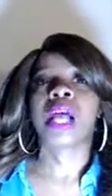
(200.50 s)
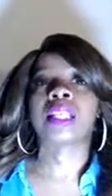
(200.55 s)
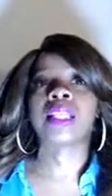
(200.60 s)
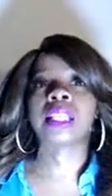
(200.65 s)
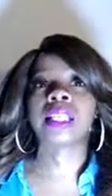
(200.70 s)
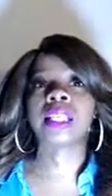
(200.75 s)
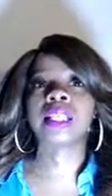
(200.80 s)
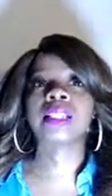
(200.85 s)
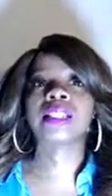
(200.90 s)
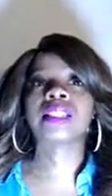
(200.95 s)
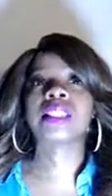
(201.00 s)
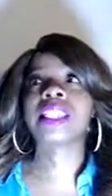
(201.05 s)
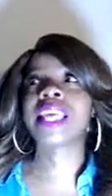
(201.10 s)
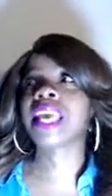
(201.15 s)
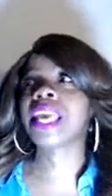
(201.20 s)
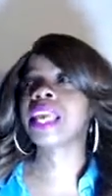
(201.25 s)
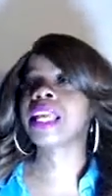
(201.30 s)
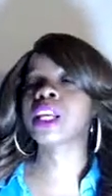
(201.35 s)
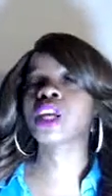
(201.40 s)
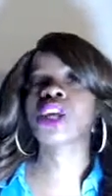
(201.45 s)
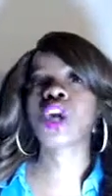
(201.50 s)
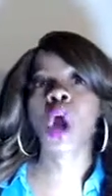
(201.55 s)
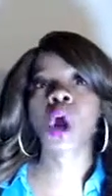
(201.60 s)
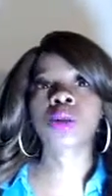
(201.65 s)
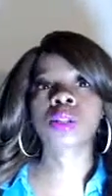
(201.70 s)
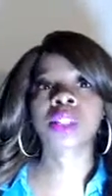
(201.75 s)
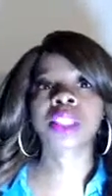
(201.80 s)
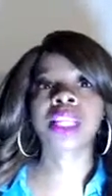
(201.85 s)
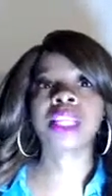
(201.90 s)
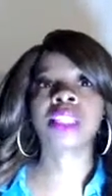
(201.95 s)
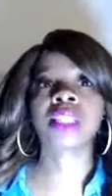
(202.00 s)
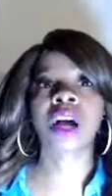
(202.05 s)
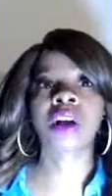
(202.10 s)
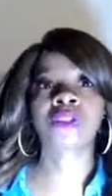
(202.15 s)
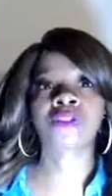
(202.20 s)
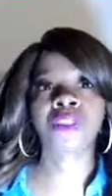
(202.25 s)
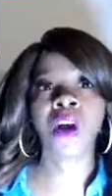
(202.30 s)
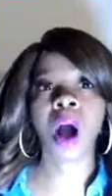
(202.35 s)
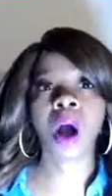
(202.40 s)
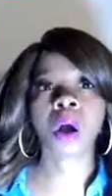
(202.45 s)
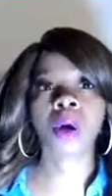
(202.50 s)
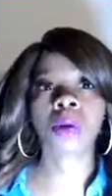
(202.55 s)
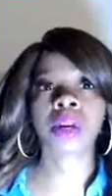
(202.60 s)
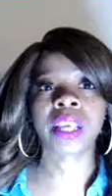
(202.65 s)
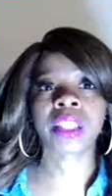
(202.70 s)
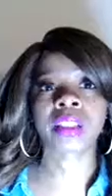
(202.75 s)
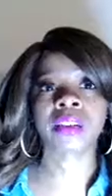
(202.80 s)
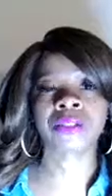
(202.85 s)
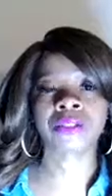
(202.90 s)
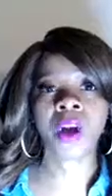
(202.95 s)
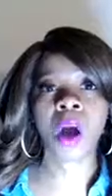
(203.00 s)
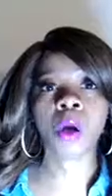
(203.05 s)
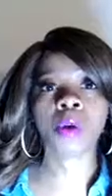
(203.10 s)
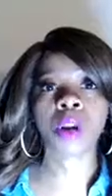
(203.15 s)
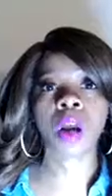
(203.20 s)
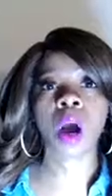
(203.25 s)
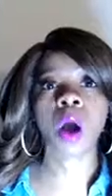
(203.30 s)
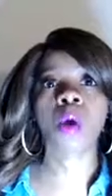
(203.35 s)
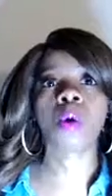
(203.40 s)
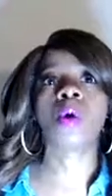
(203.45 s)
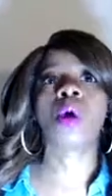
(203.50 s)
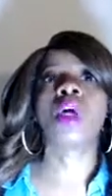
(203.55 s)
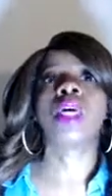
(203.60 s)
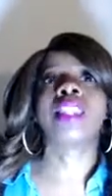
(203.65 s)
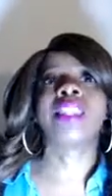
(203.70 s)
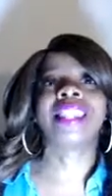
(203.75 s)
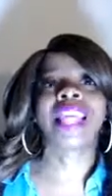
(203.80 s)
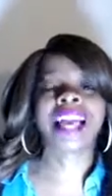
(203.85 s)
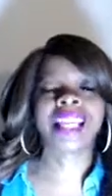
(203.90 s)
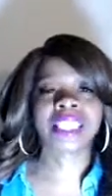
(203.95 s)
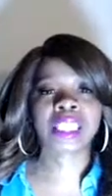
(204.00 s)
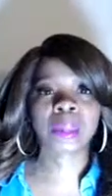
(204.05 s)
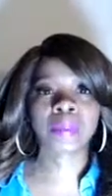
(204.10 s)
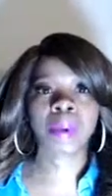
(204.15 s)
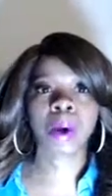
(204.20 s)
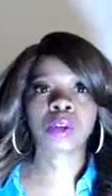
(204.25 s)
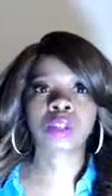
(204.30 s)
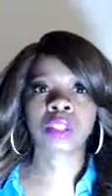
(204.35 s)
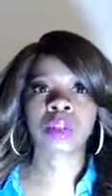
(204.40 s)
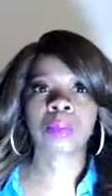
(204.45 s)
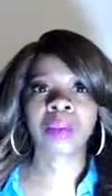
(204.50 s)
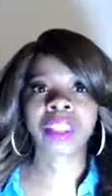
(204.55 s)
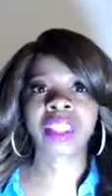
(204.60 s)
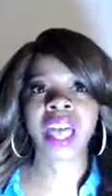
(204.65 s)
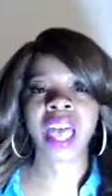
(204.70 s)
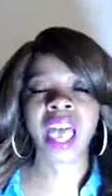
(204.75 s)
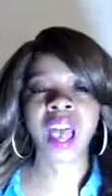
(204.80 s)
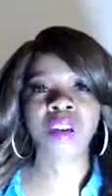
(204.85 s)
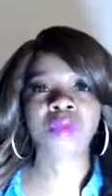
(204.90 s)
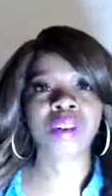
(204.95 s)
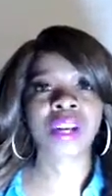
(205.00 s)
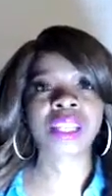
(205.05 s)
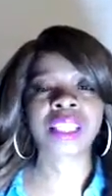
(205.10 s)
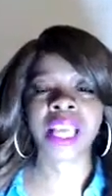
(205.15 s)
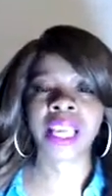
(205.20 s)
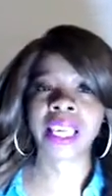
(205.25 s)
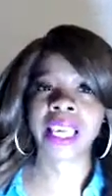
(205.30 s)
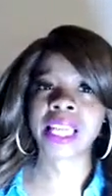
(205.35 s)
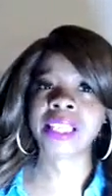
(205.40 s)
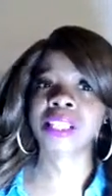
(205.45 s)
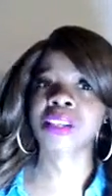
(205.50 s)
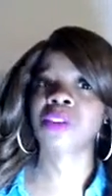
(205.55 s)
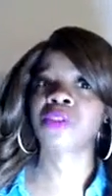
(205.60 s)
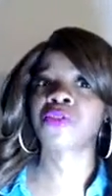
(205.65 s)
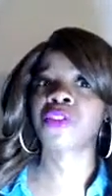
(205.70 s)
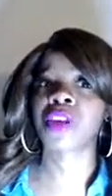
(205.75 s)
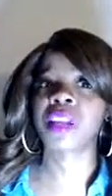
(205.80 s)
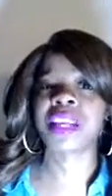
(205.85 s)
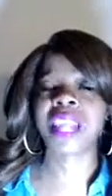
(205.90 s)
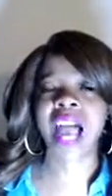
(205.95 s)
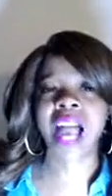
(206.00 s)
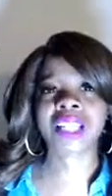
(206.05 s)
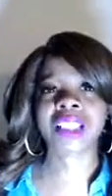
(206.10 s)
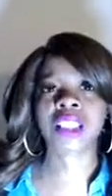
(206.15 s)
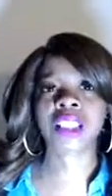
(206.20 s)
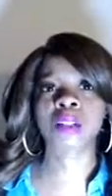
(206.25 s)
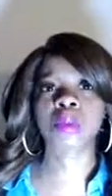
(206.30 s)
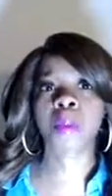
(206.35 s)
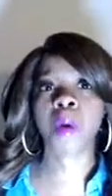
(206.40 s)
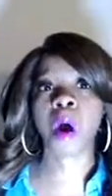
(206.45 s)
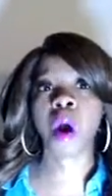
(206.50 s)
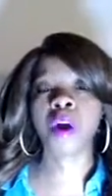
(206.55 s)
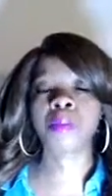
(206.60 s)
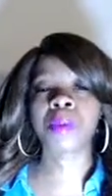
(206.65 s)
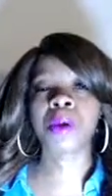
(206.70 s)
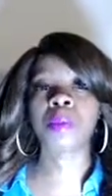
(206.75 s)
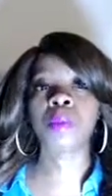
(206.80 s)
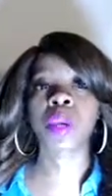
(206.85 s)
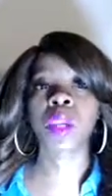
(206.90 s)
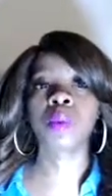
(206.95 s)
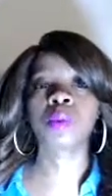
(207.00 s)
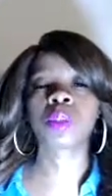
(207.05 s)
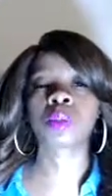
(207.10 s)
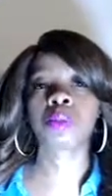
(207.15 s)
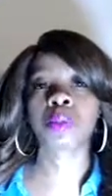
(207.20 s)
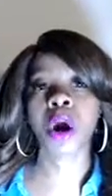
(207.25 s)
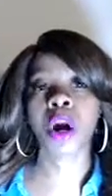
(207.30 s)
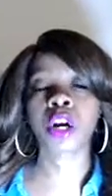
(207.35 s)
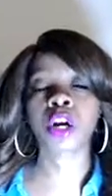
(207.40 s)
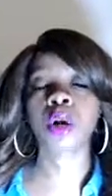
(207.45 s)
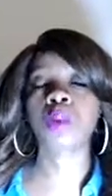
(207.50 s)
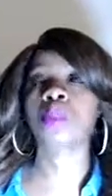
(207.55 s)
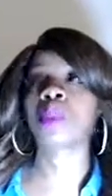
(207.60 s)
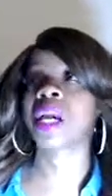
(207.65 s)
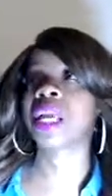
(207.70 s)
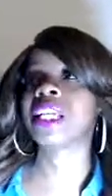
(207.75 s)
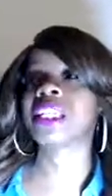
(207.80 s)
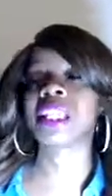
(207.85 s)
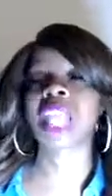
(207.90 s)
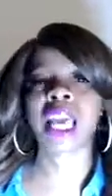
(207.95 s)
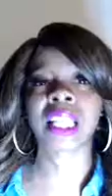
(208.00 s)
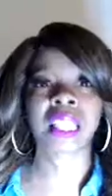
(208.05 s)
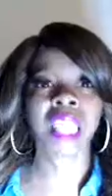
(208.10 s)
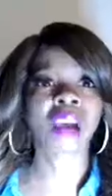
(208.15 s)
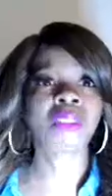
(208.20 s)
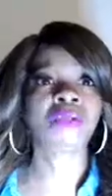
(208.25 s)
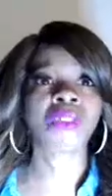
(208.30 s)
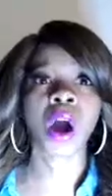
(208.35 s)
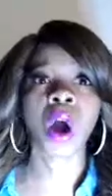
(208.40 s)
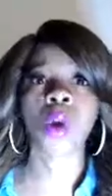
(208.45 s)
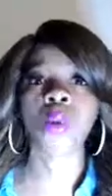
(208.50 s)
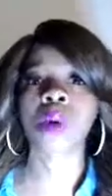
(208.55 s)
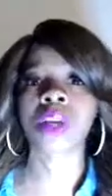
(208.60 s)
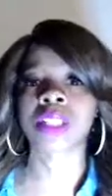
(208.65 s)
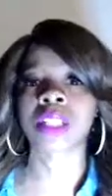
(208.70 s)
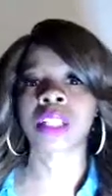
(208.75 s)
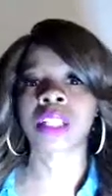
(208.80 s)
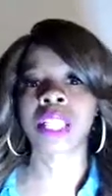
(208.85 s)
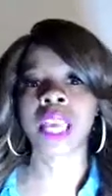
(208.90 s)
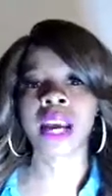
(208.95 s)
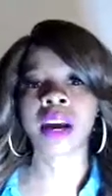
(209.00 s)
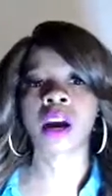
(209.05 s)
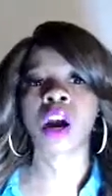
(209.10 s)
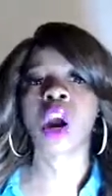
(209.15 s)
then Ghost sees a phone in the photo that's supposed to be the evidence, I guess, of Knox's apartment when he was murdered, but he's like, that phone wasn't there.